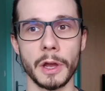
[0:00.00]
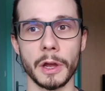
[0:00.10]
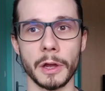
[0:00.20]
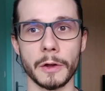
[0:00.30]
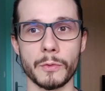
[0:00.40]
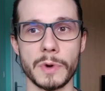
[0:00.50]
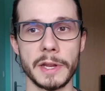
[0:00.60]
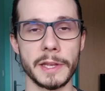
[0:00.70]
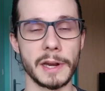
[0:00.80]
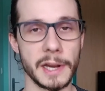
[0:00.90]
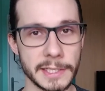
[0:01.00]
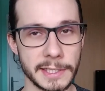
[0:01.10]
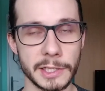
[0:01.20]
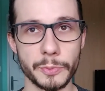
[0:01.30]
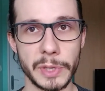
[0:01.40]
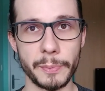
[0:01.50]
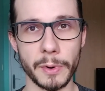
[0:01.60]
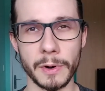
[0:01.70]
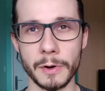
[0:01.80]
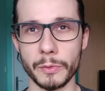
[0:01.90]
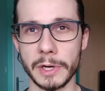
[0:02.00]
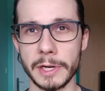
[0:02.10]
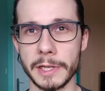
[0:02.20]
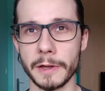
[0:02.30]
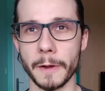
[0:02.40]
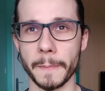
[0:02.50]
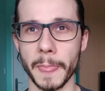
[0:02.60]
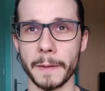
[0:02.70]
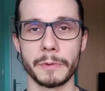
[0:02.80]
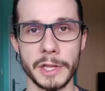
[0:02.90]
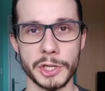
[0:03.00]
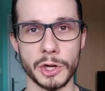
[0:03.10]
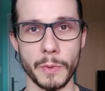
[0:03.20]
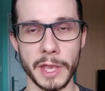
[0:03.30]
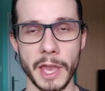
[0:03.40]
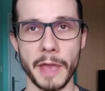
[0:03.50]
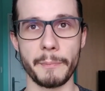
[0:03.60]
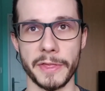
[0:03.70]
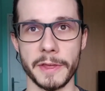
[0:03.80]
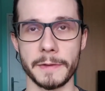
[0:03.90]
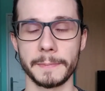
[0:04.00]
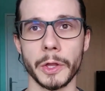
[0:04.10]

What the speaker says: really listening to people, really showing empathy.